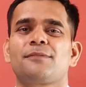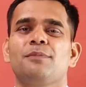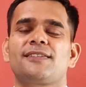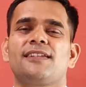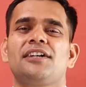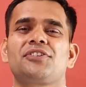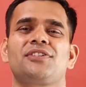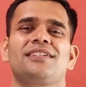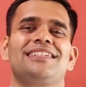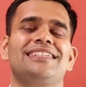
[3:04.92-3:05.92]
this
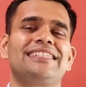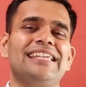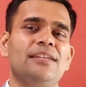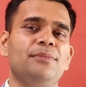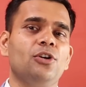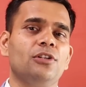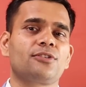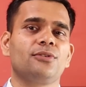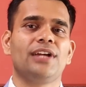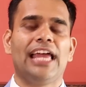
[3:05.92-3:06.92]
massage can be
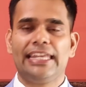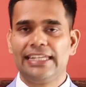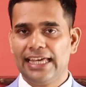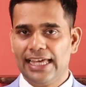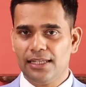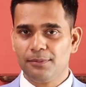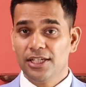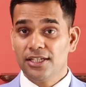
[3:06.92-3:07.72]
also an help.